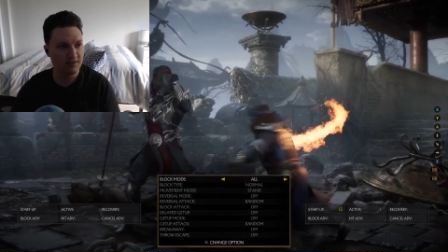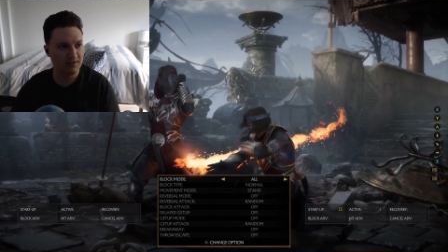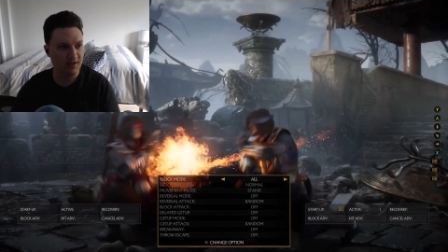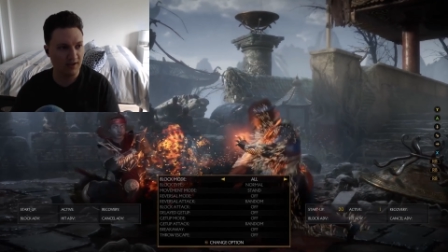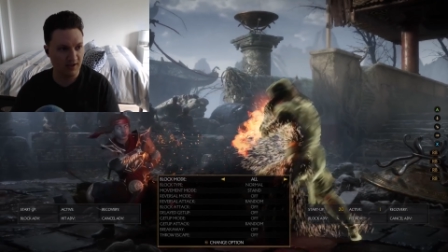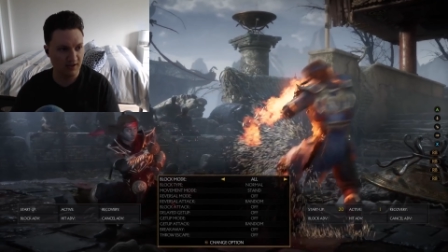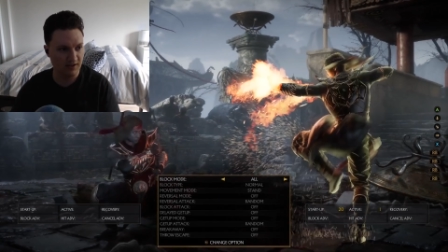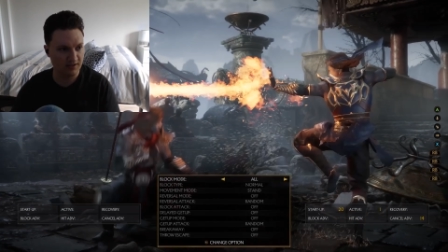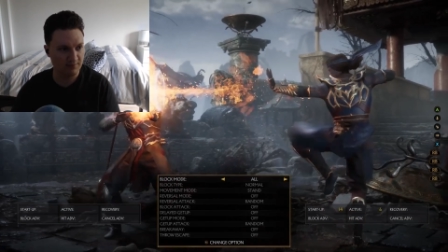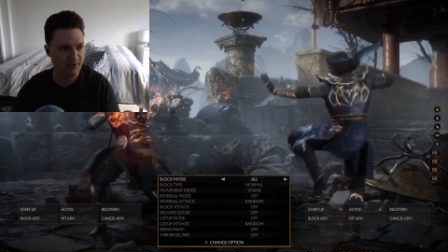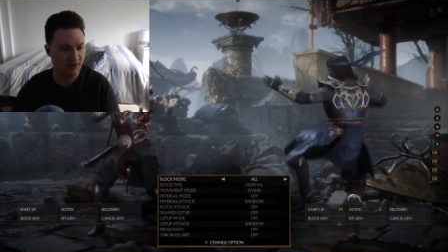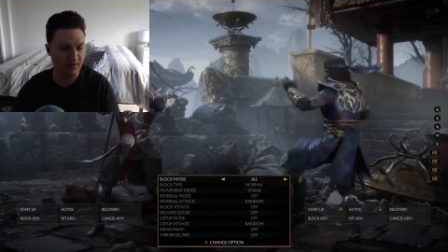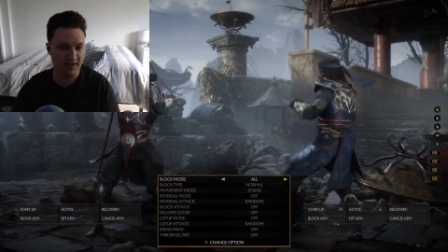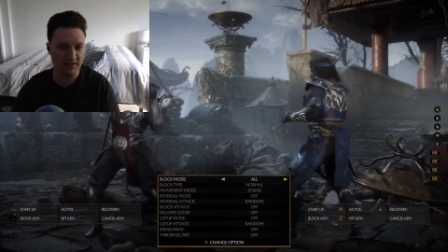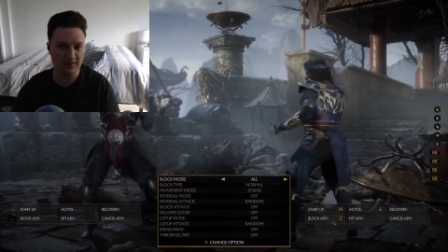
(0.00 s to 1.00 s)
uh,
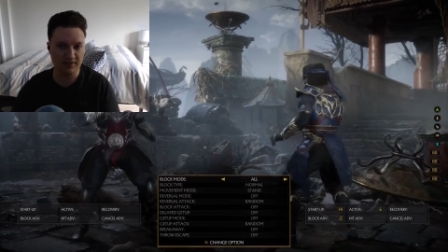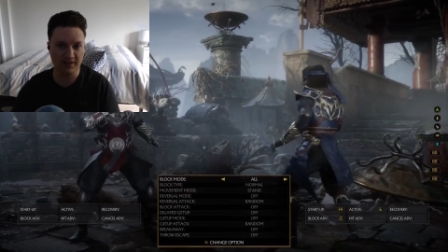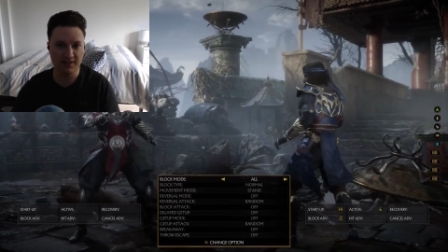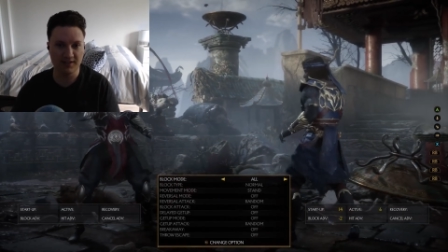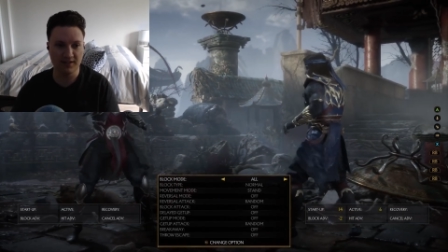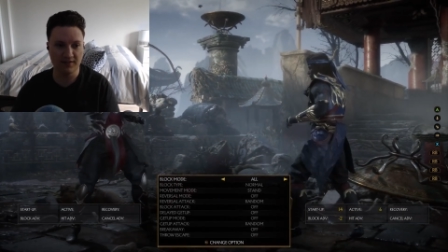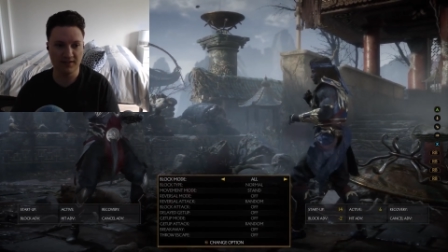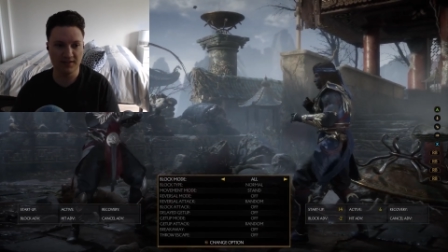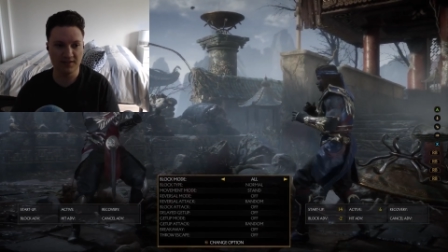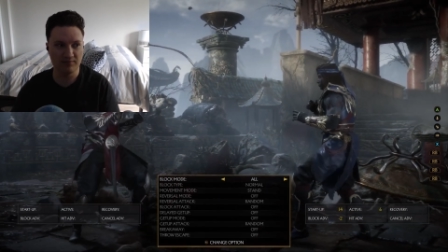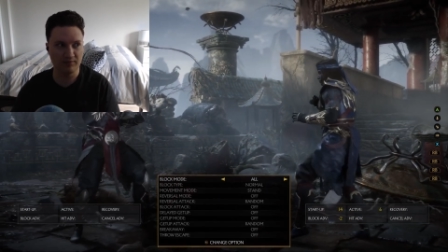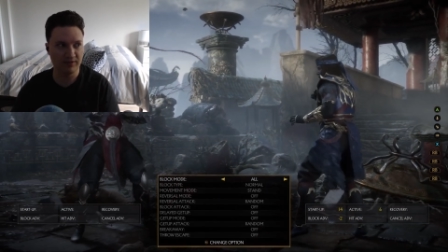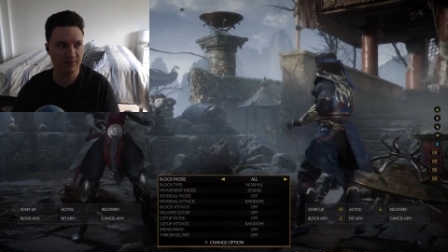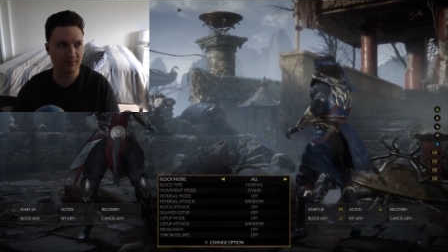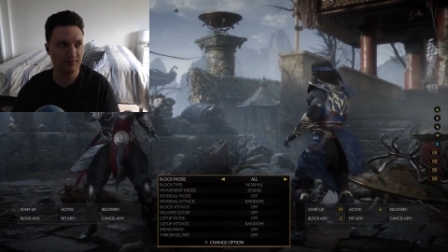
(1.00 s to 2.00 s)
special cancel at the end of this
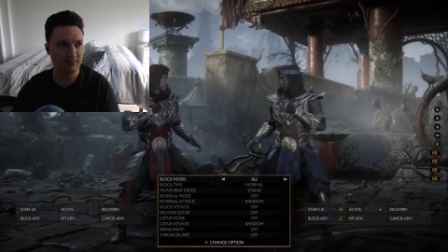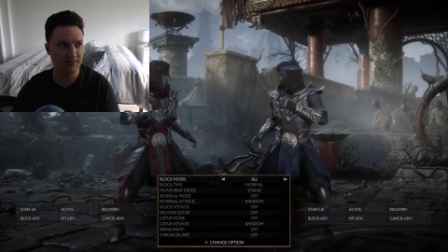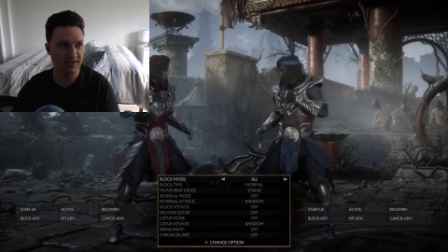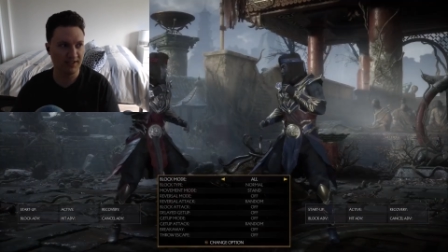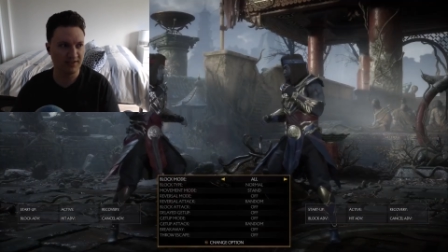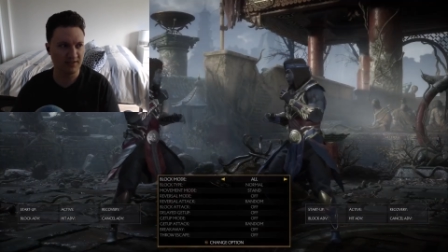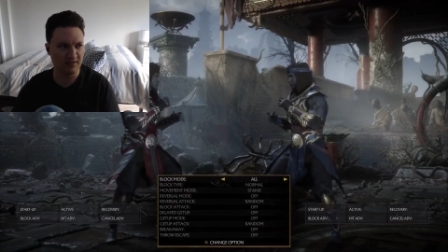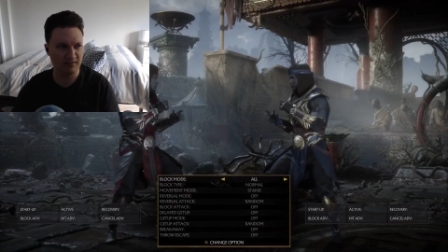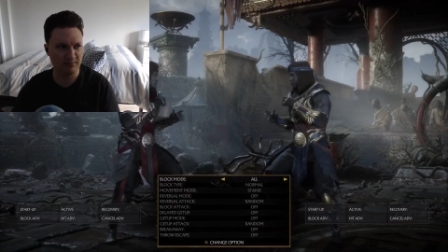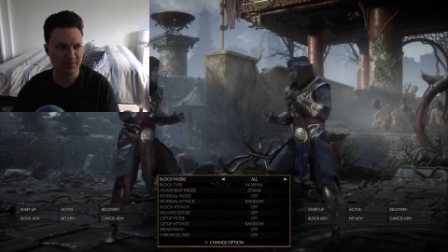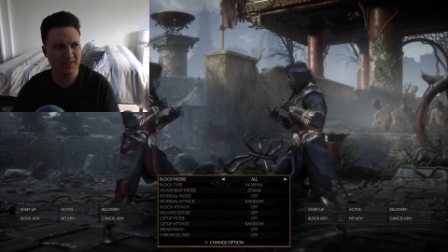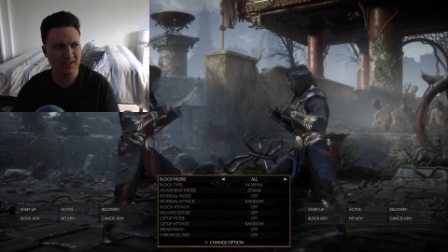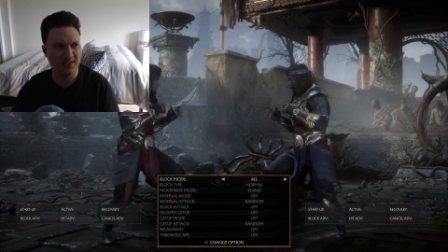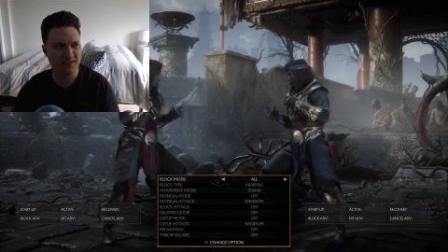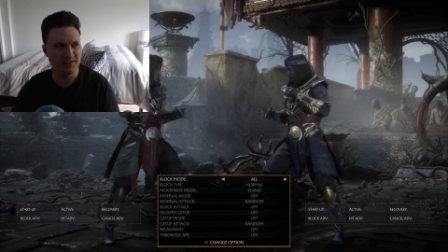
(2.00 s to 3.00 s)
one, but that's a little
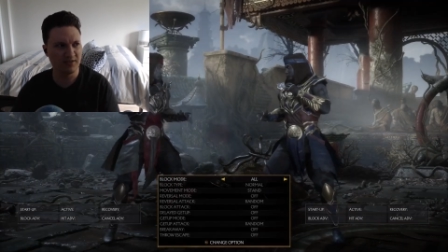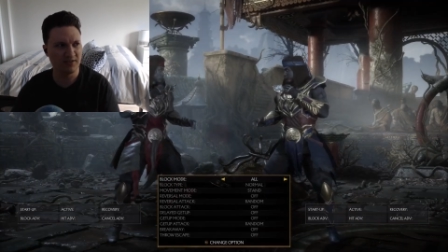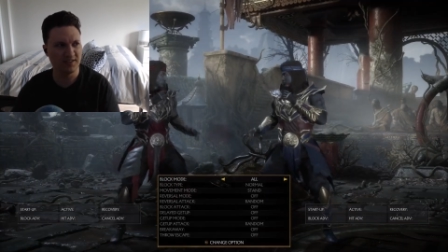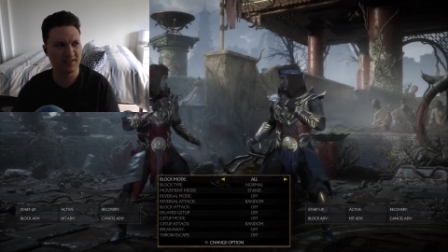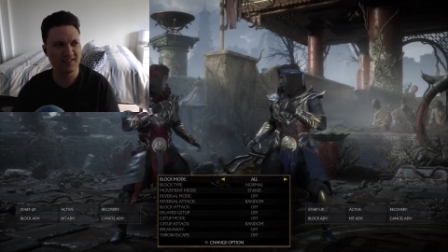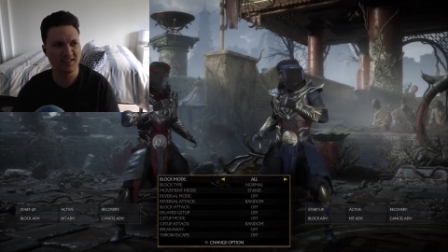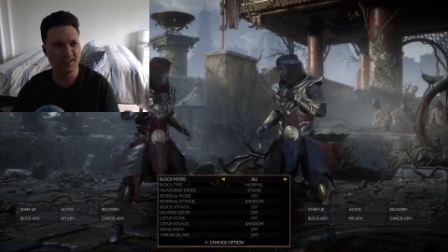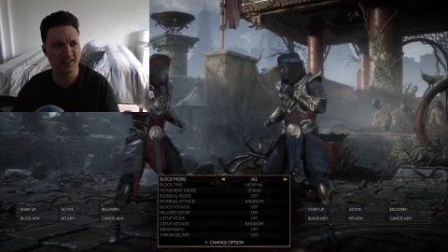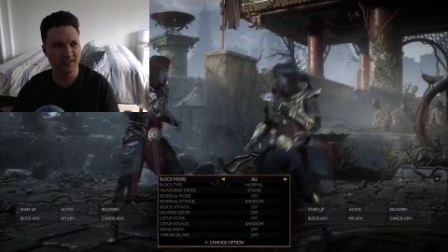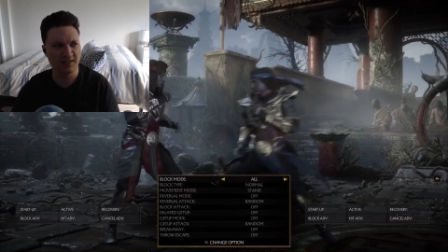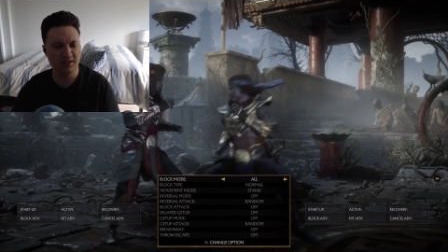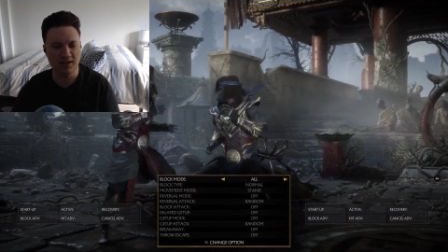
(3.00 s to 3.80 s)
bit easier to see.